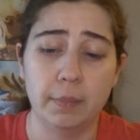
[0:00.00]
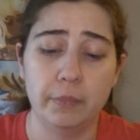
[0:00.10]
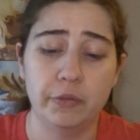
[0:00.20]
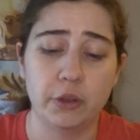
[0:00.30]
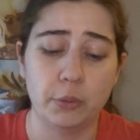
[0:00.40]

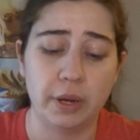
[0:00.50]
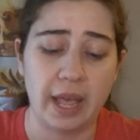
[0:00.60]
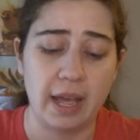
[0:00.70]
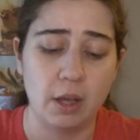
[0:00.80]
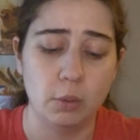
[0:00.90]
so
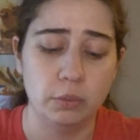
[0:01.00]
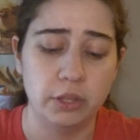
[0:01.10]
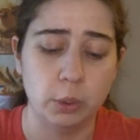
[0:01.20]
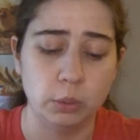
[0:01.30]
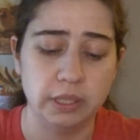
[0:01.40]
now
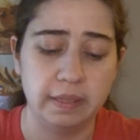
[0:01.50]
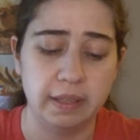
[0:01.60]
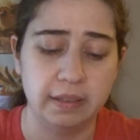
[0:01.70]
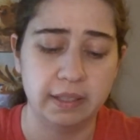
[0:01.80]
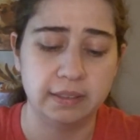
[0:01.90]
the only
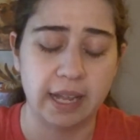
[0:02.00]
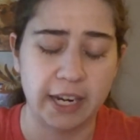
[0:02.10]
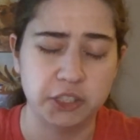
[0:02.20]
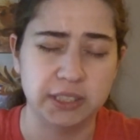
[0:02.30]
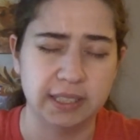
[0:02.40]
thing that
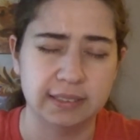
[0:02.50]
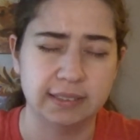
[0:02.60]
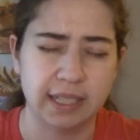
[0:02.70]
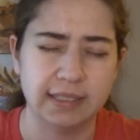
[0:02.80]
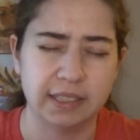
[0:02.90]
actually
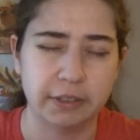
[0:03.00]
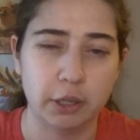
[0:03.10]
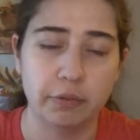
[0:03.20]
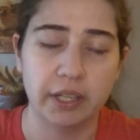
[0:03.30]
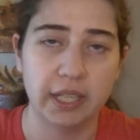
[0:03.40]
doesn't say
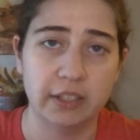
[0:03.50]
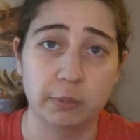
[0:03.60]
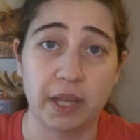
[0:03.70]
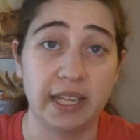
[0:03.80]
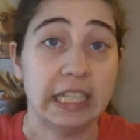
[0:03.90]
Serenova is
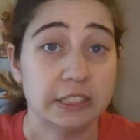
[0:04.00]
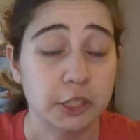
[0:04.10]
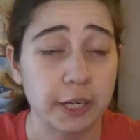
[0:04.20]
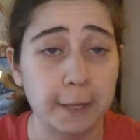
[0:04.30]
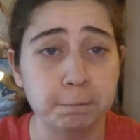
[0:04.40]
my
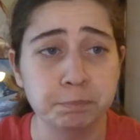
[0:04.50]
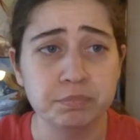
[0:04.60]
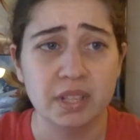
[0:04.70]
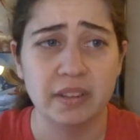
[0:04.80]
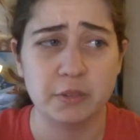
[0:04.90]
Instagram.
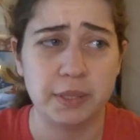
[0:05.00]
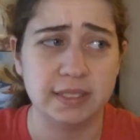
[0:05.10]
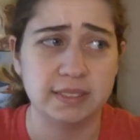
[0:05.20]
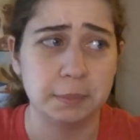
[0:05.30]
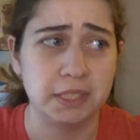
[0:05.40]
That's
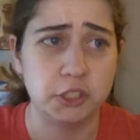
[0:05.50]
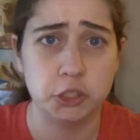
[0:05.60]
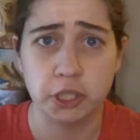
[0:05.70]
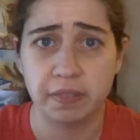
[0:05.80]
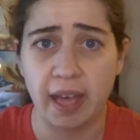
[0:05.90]
because somebody
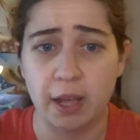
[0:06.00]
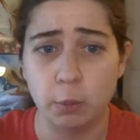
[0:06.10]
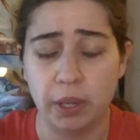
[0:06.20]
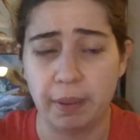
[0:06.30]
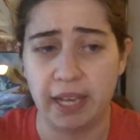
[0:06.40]
took
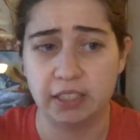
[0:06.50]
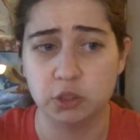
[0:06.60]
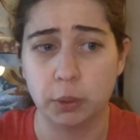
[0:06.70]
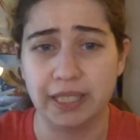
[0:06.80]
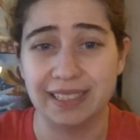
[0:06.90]
that way back in
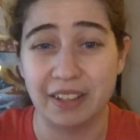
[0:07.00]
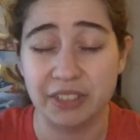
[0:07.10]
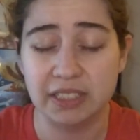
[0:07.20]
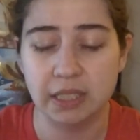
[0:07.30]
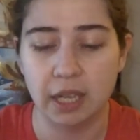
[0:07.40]

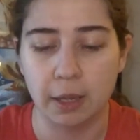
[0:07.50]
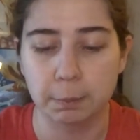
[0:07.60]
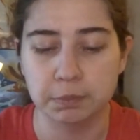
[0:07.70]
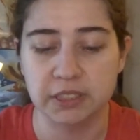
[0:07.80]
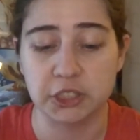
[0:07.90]
2011,
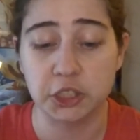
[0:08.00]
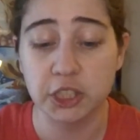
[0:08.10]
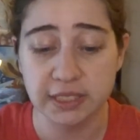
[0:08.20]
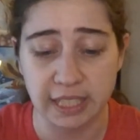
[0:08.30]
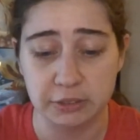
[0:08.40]
because it
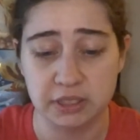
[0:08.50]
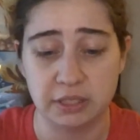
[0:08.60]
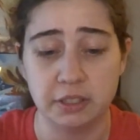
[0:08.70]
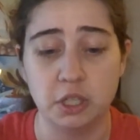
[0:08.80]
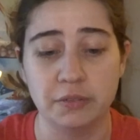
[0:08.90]
turns out
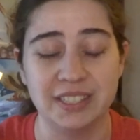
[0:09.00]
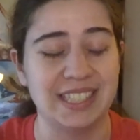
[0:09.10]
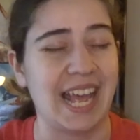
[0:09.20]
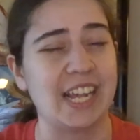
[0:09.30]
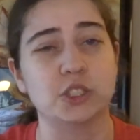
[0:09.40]
Serenova is
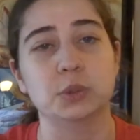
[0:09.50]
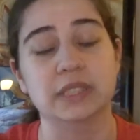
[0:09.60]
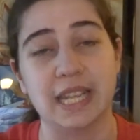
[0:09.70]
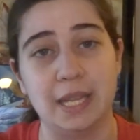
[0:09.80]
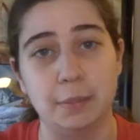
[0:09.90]
an actual
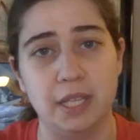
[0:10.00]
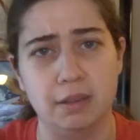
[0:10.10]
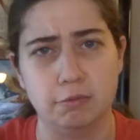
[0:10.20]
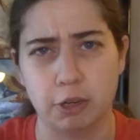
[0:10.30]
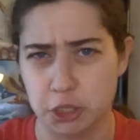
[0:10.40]
name
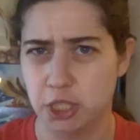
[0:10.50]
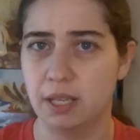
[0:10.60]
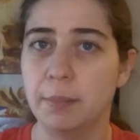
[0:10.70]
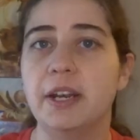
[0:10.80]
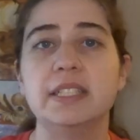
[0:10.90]
in
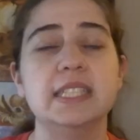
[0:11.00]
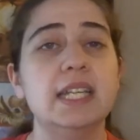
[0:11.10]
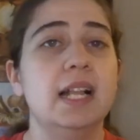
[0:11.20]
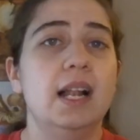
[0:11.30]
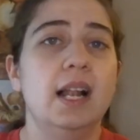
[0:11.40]
Russia,
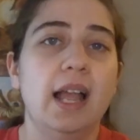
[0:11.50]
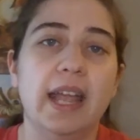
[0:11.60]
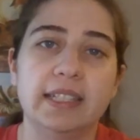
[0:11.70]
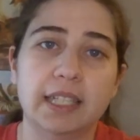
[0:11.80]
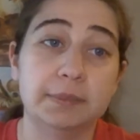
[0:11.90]
apparently,
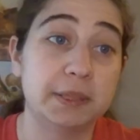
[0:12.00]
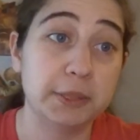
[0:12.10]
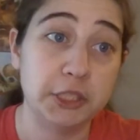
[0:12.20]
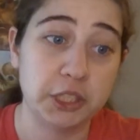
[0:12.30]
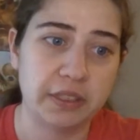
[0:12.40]
and
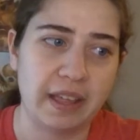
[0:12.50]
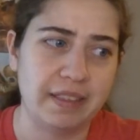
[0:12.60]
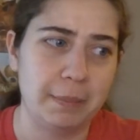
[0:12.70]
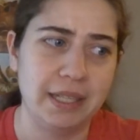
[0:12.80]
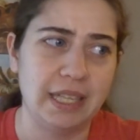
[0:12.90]
somebody took
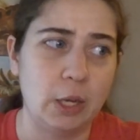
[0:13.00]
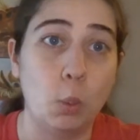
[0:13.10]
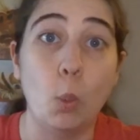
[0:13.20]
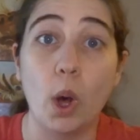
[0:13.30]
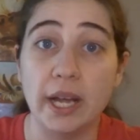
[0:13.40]
that. They made, like,
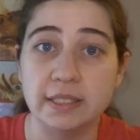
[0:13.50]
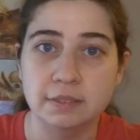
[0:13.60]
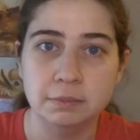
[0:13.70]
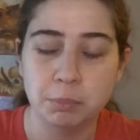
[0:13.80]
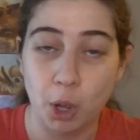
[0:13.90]

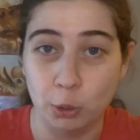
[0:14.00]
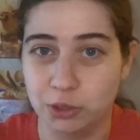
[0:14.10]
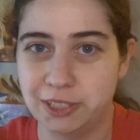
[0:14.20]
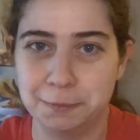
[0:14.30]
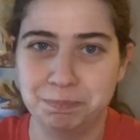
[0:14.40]
one
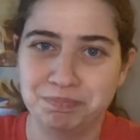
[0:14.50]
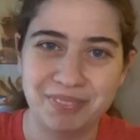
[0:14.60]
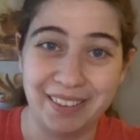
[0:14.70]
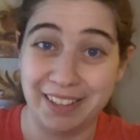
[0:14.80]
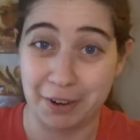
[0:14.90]
post,
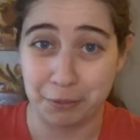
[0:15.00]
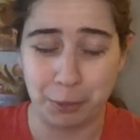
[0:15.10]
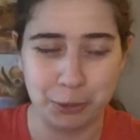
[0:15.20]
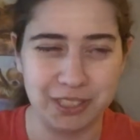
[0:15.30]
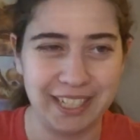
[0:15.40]
and they never
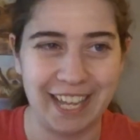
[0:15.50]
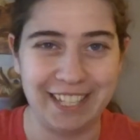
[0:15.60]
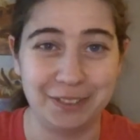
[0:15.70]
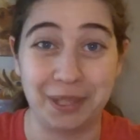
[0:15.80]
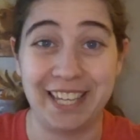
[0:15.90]
posted
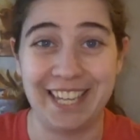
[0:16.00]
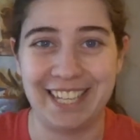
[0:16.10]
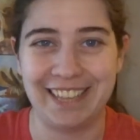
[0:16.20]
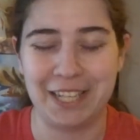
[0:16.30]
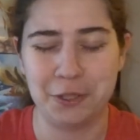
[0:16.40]
again, so I can't
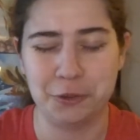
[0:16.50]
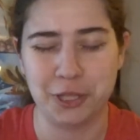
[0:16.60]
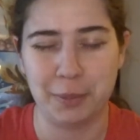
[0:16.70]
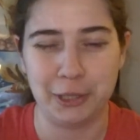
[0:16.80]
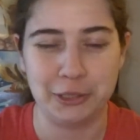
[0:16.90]
get that
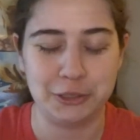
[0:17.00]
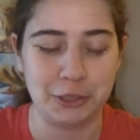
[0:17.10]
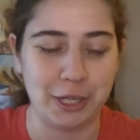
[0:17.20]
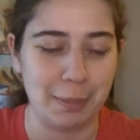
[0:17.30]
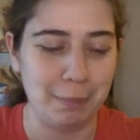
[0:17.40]
username on
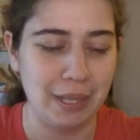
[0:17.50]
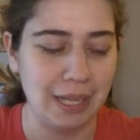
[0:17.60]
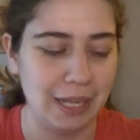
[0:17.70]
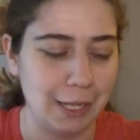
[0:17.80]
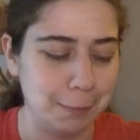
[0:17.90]
Instagram.
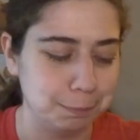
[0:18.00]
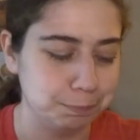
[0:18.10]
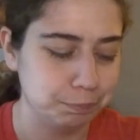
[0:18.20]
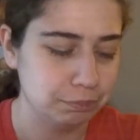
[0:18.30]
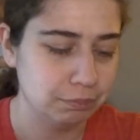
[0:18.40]

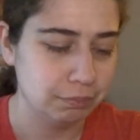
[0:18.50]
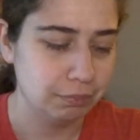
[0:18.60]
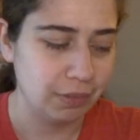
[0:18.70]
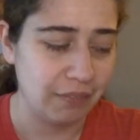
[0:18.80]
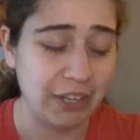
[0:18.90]

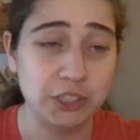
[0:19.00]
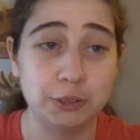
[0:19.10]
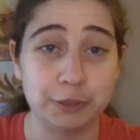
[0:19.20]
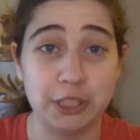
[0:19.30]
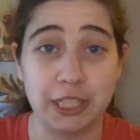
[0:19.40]
I've
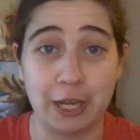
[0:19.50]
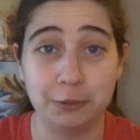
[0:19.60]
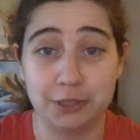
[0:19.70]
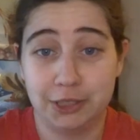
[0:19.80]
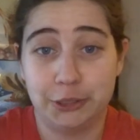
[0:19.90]
actually reached
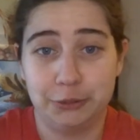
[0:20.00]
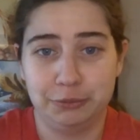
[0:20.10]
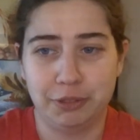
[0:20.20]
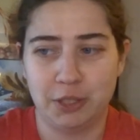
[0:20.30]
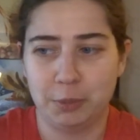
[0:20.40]
out to
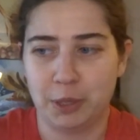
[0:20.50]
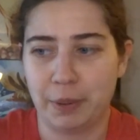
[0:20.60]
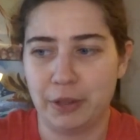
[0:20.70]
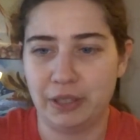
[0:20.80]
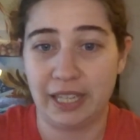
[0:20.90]
Facebook
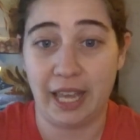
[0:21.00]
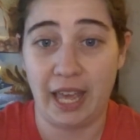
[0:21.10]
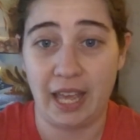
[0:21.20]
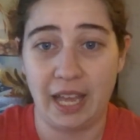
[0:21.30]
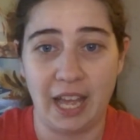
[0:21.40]
about it, like,
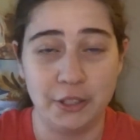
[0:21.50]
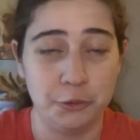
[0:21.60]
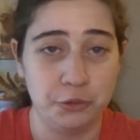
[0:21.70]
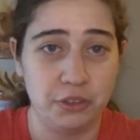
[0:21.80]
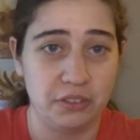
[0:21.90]
hey, I
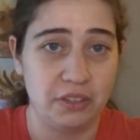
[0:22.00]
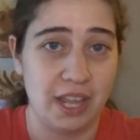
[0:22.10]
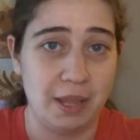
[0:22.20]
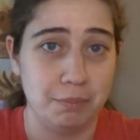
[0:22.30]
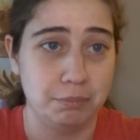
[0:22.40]
use this
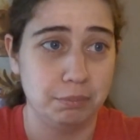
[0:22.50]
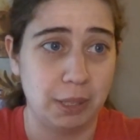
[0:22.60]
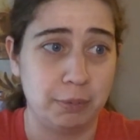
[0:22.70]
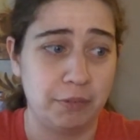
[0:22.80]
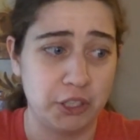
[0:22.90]
name,
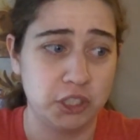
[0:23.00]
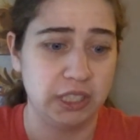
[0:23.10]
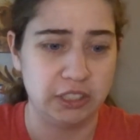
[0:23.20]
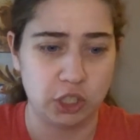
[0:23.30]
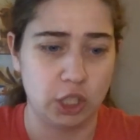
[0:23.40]
like,
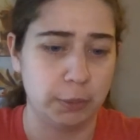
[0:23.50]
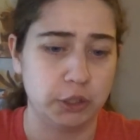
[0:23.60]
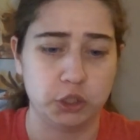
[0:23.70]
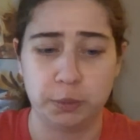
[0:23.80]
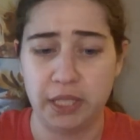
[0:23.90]
professionally. It's on all my
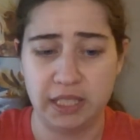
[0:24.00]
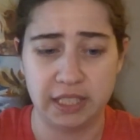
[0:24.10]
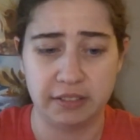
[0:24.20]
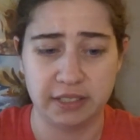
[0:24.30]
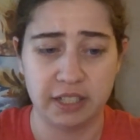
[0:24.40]
social media, et
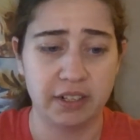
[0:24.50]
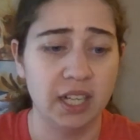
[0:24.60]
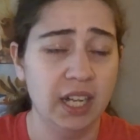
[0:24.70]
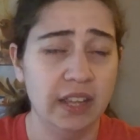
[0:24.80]
cetera, et cetera.